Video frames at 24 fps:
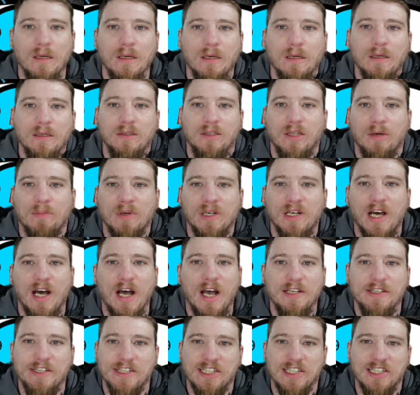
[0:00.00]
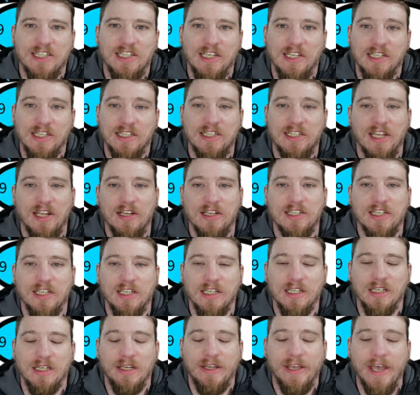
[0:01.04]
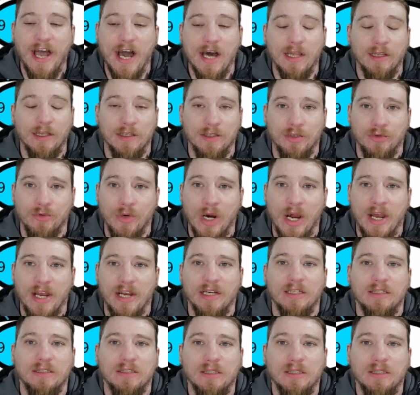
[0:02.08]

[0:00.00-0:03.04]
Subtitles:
Number 9 is the Citizen Calendrier.